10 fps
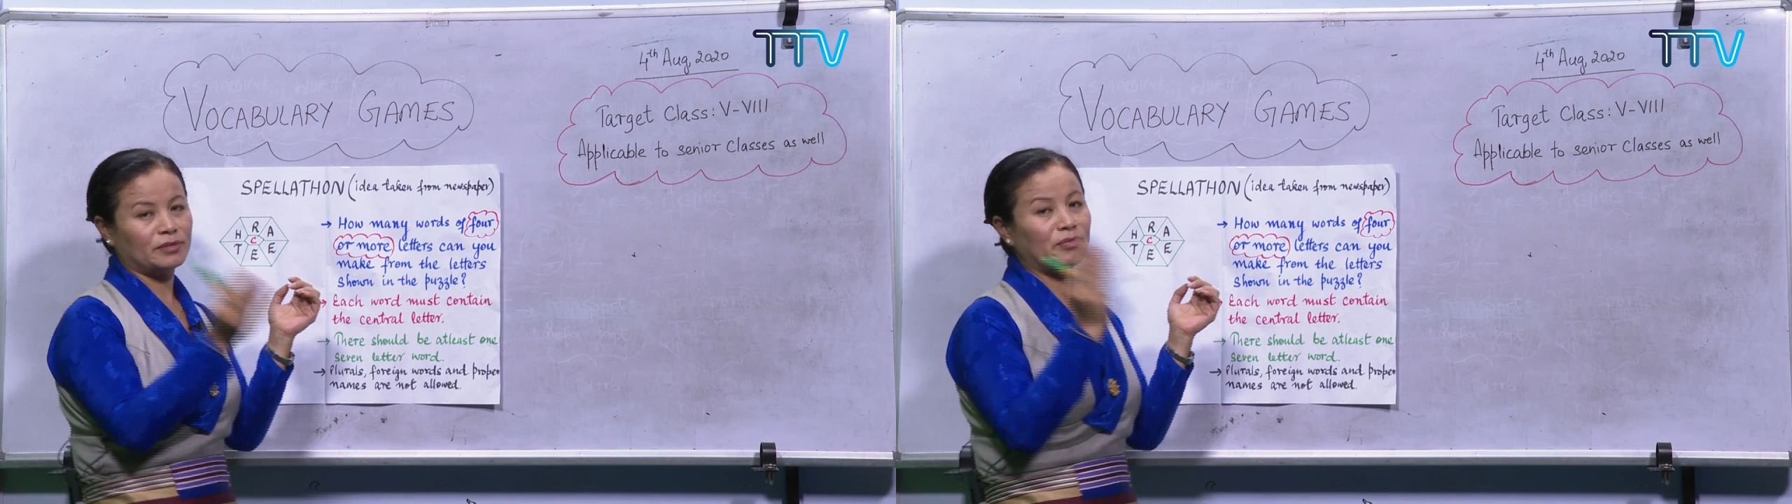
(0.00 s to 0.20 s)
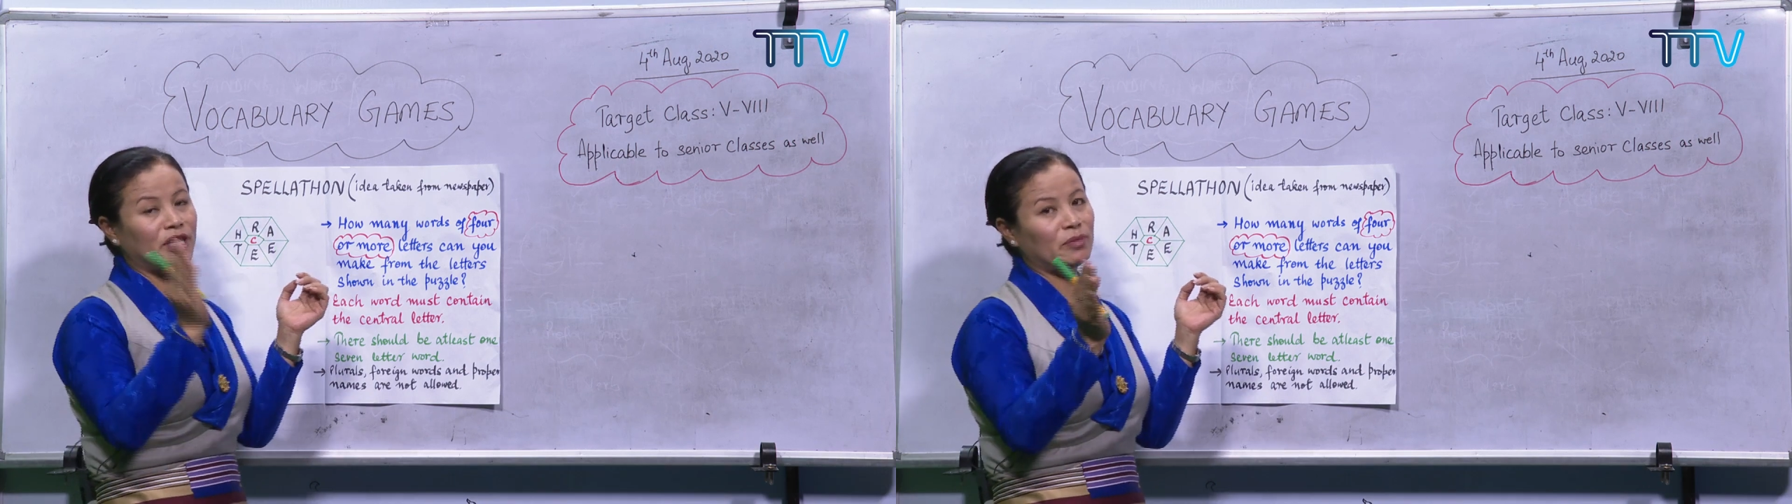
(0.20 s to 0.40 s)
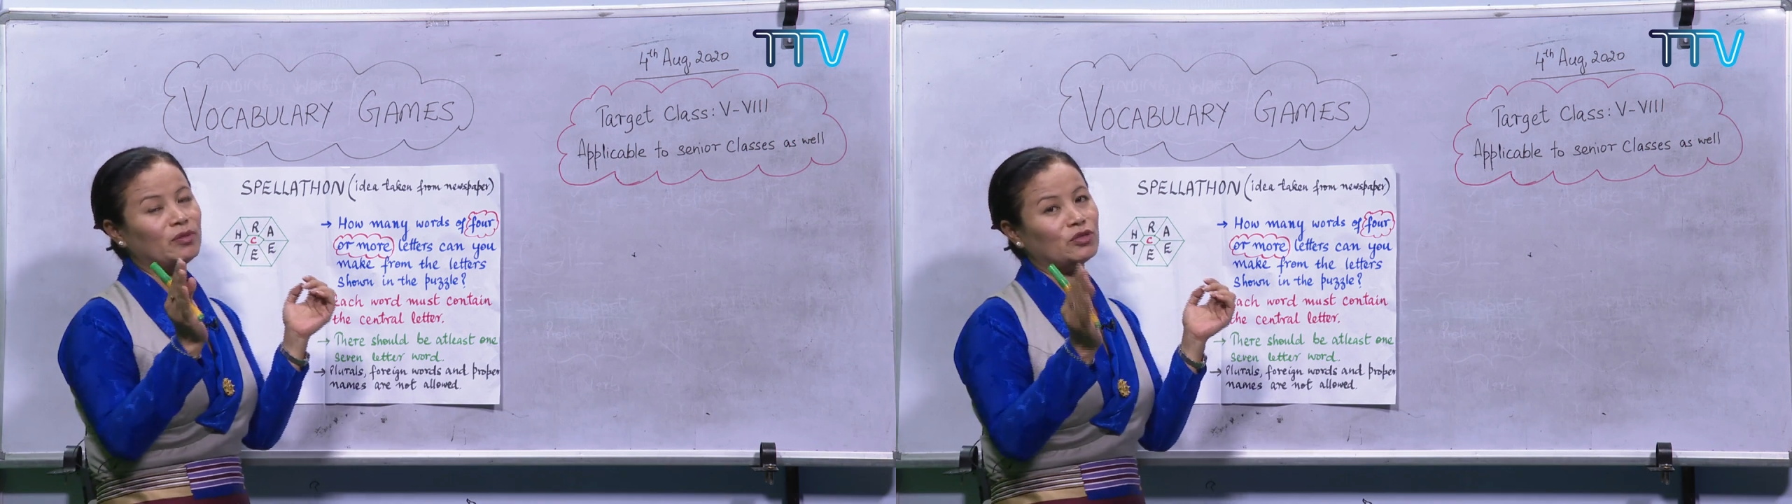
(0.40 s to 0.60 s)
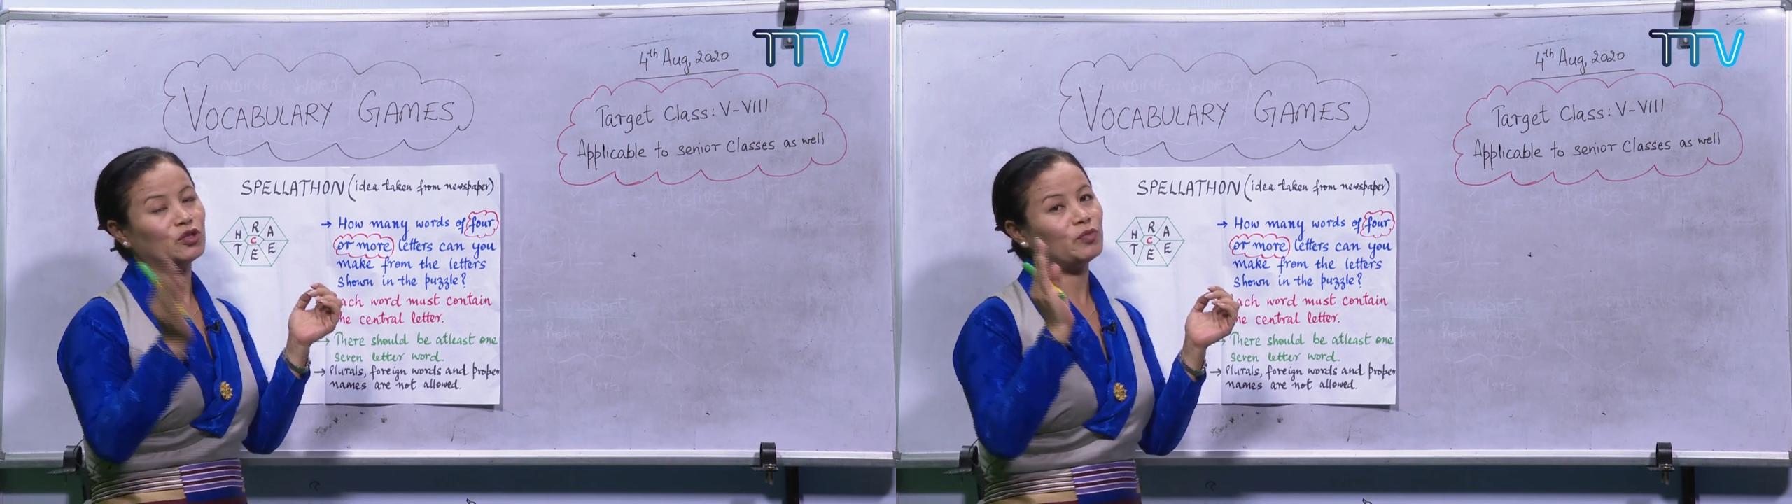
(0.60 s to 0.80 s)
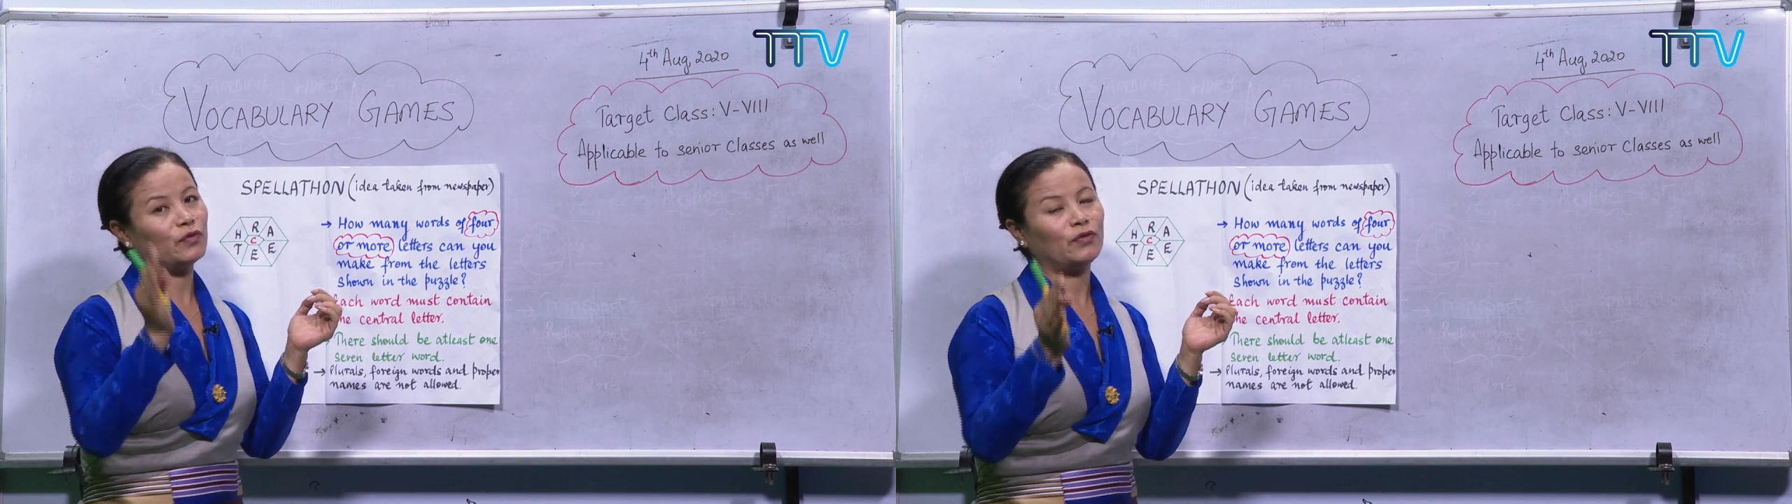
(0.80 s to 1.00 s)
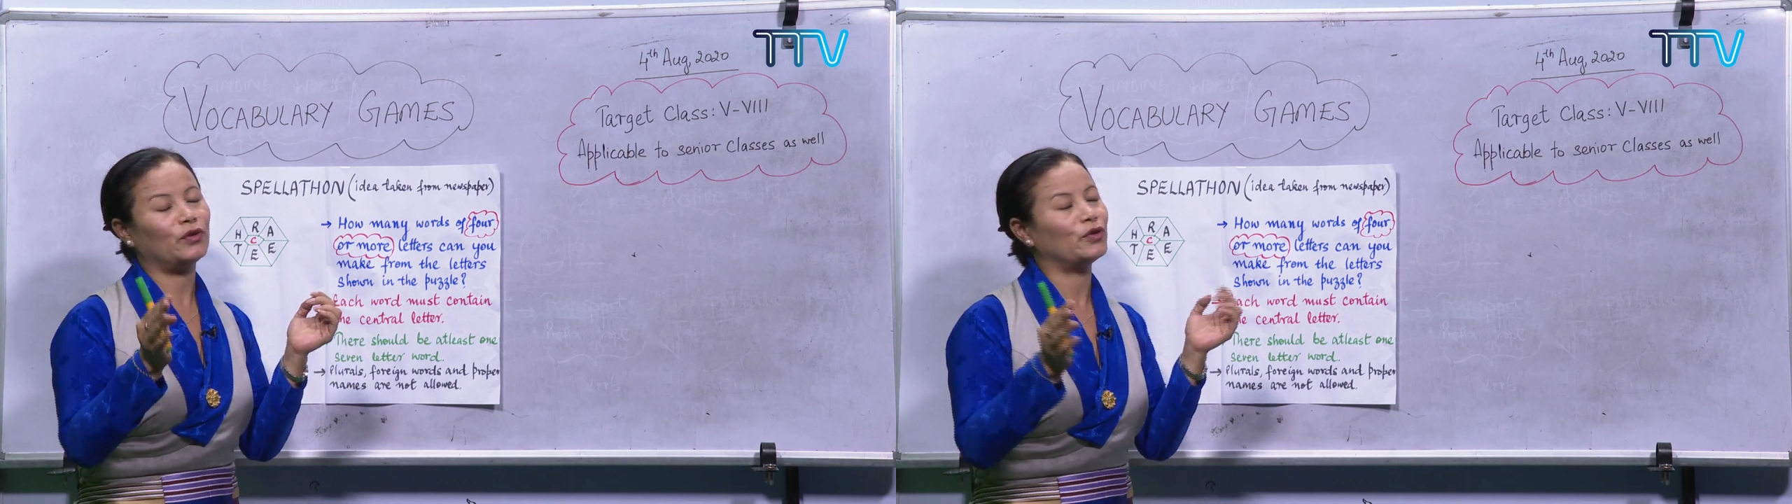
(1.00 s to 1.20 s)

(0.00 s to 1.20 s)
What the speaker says: Minimum should be 4.